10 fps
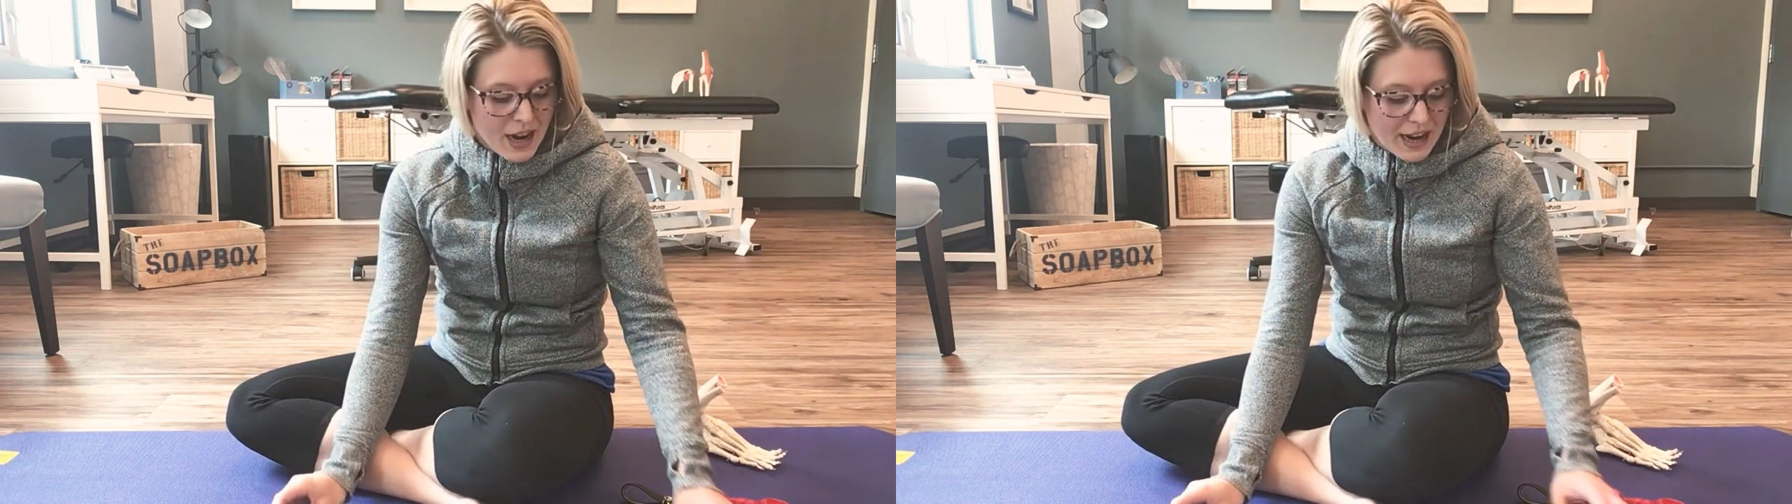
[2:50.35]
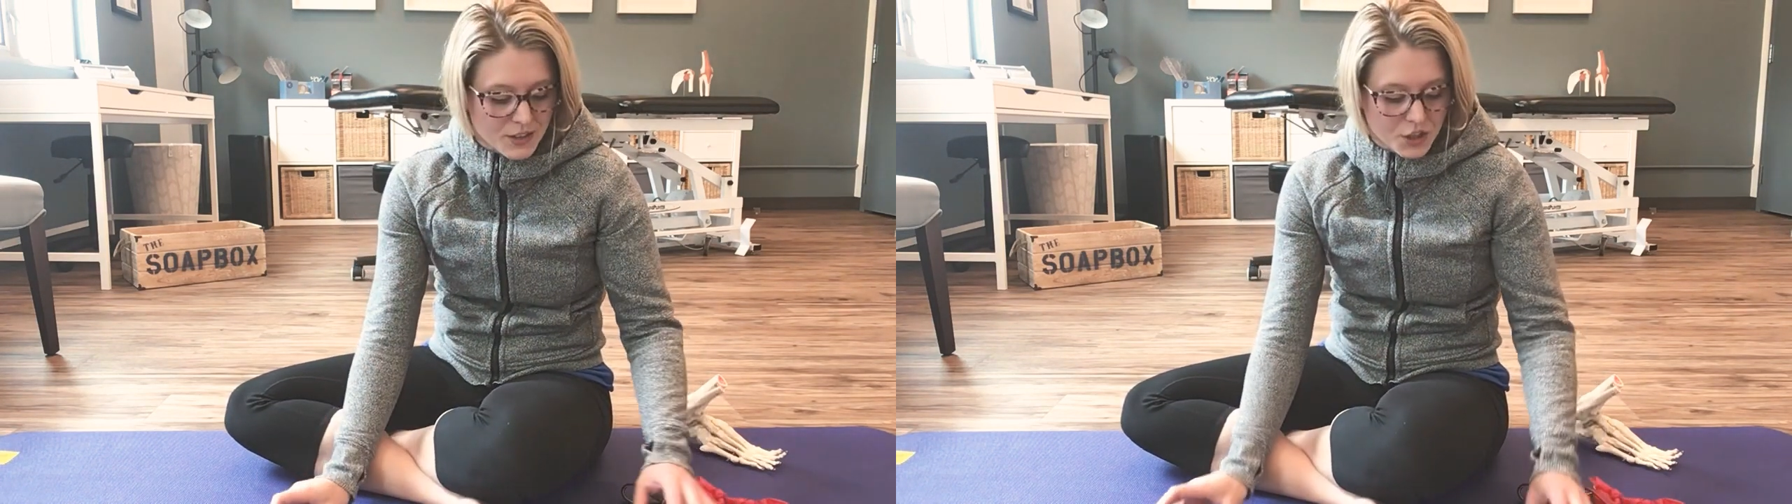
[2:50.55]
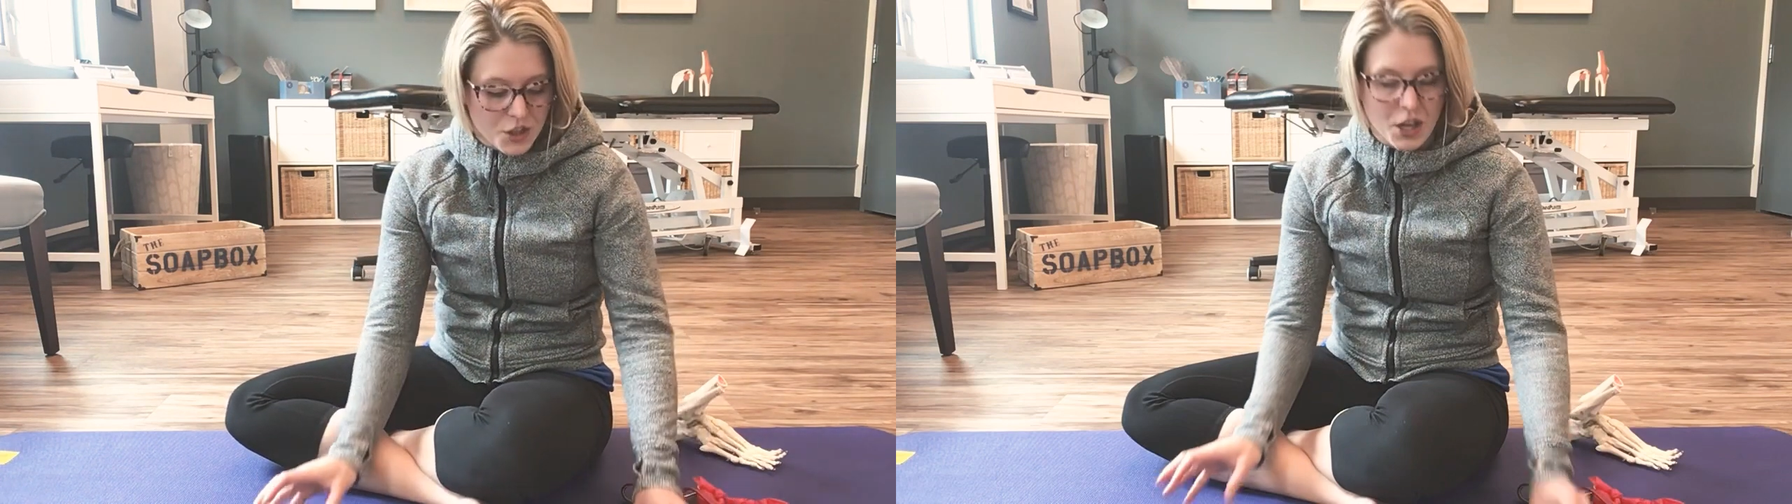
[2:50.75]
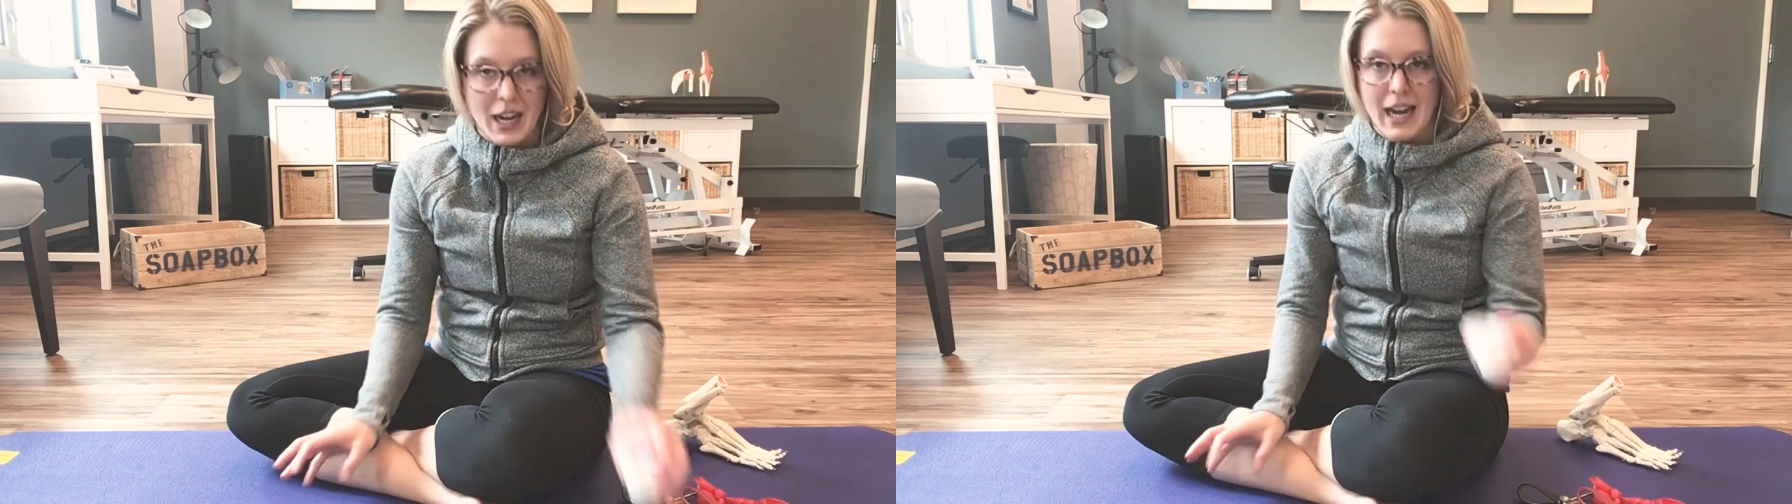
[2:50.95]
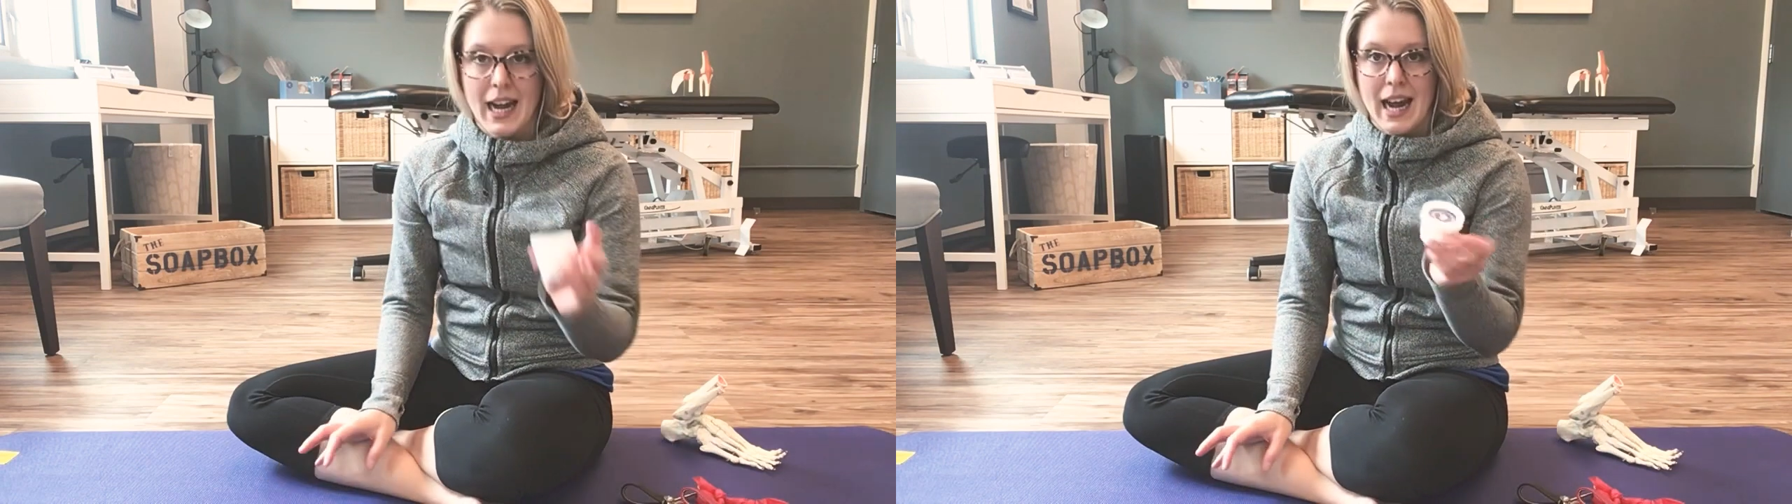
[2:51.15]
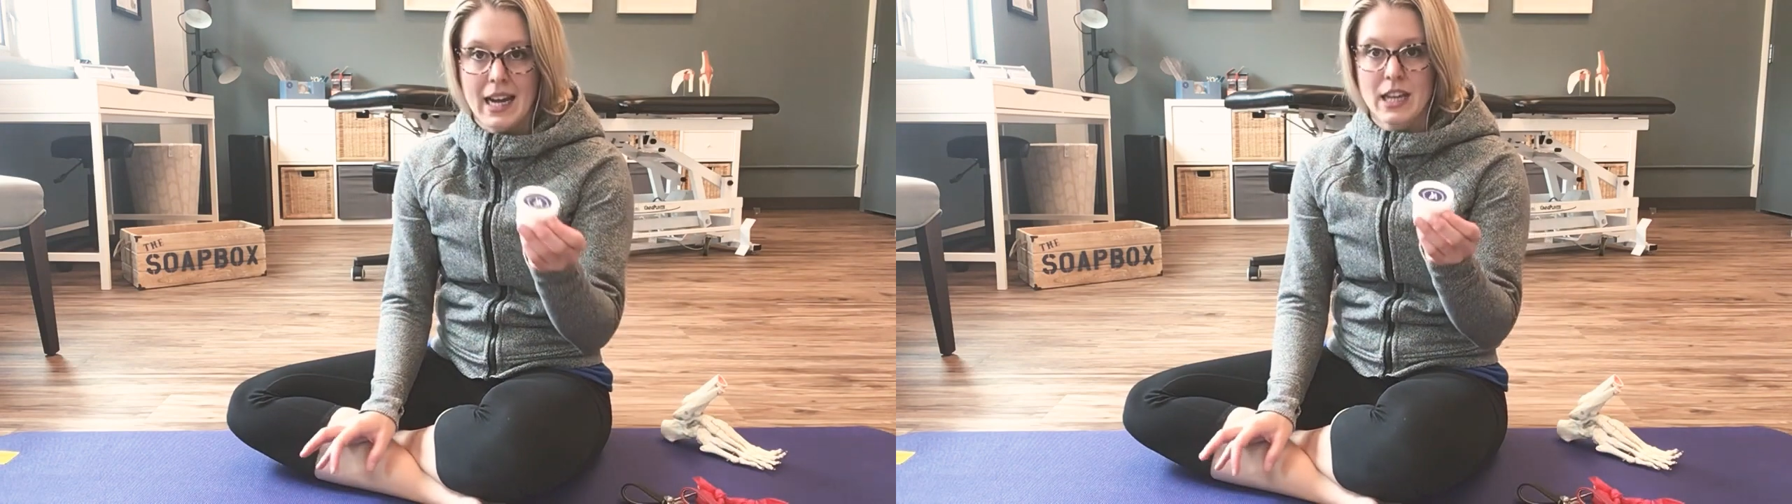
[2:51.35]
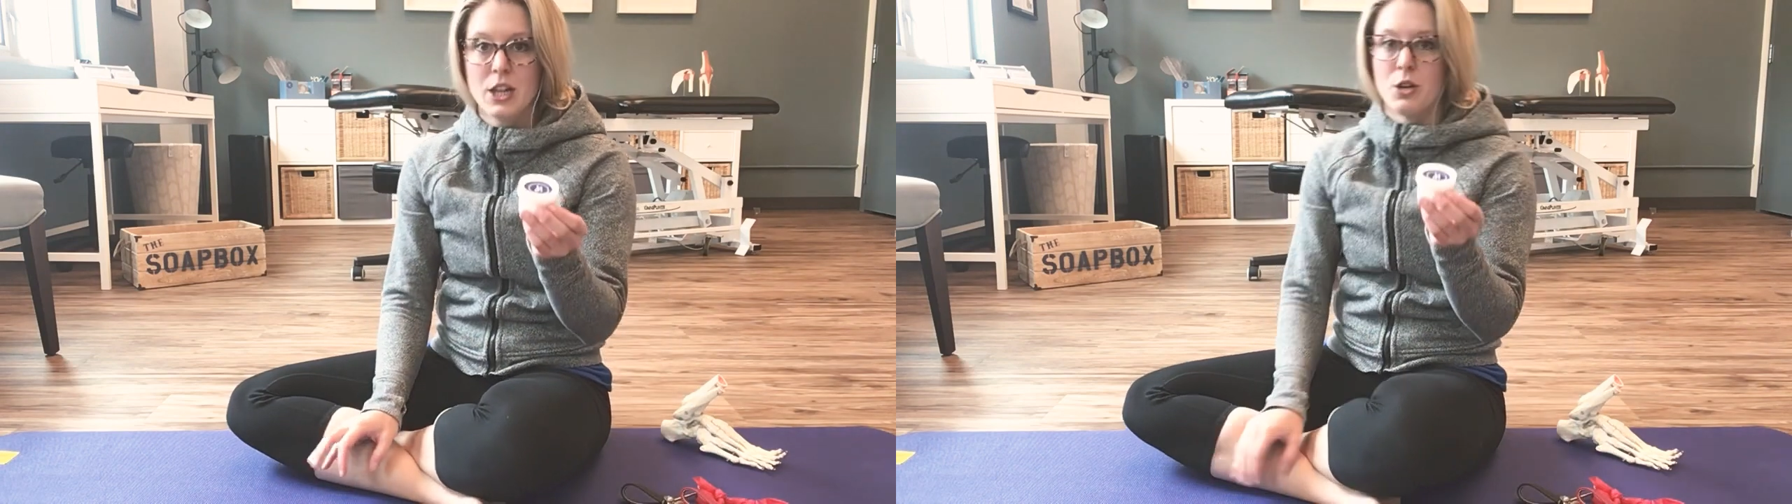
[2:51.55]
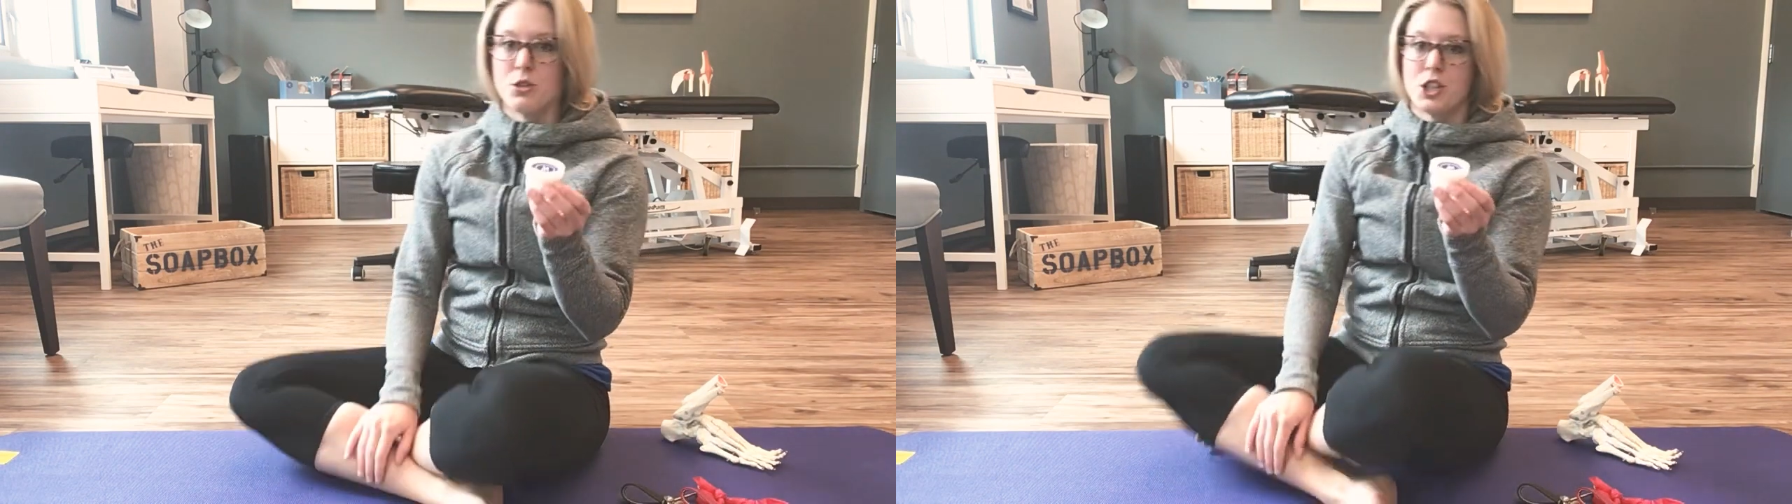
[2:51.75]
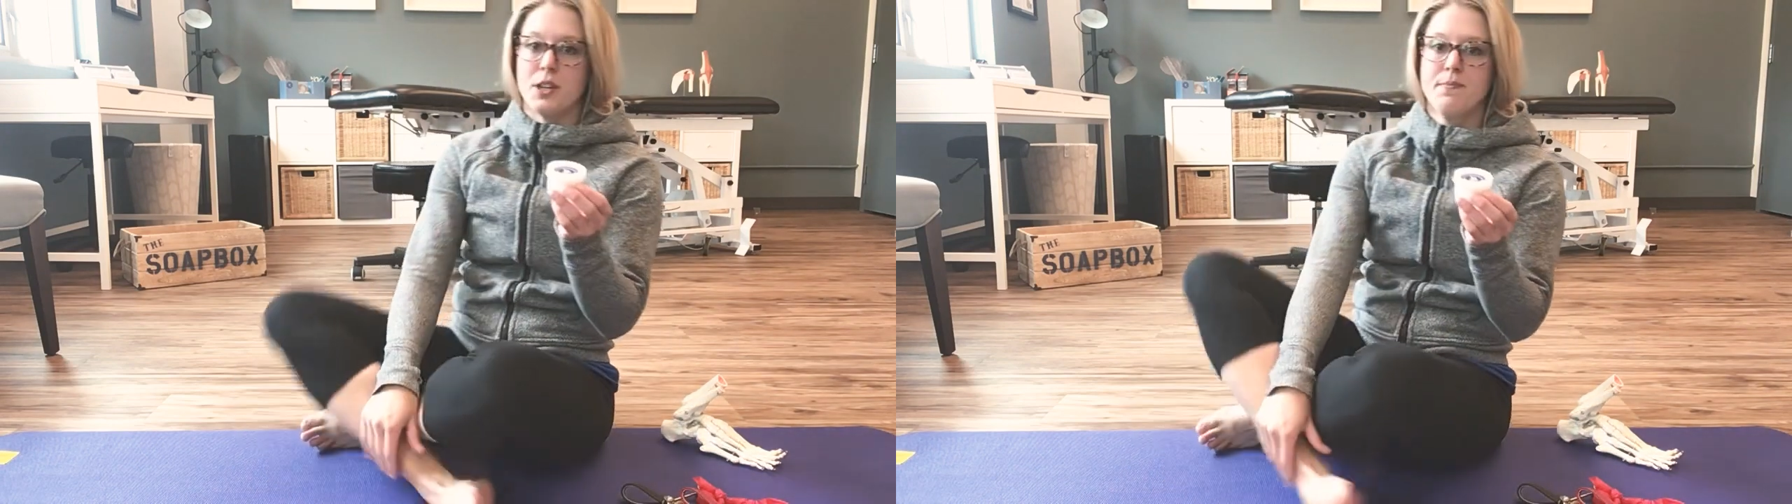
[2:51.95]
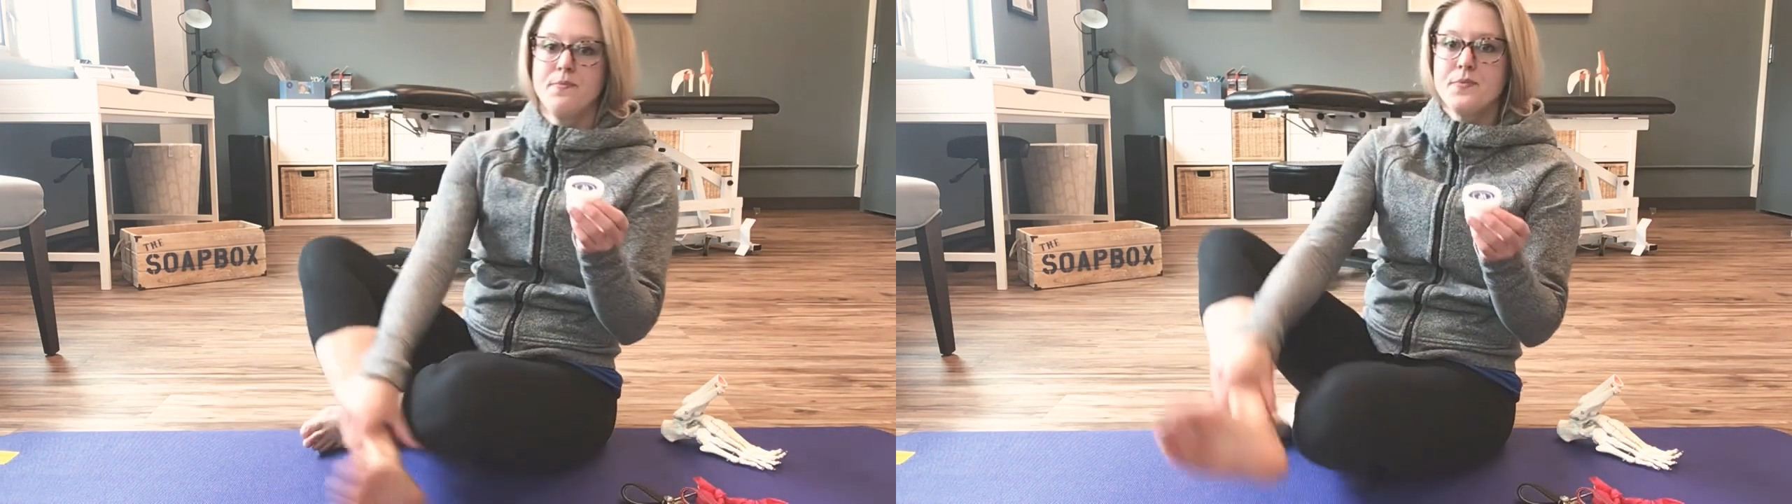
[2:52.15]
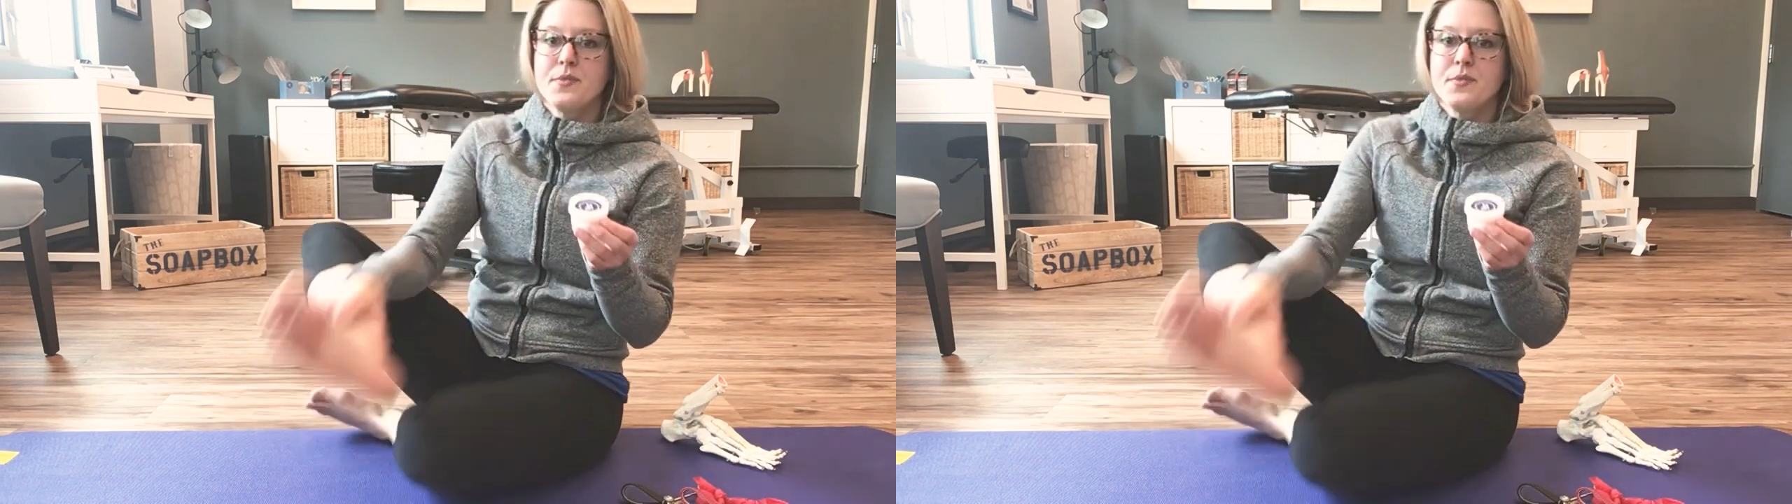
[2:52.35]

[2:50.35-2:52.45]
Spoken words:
And so you can get any lotion.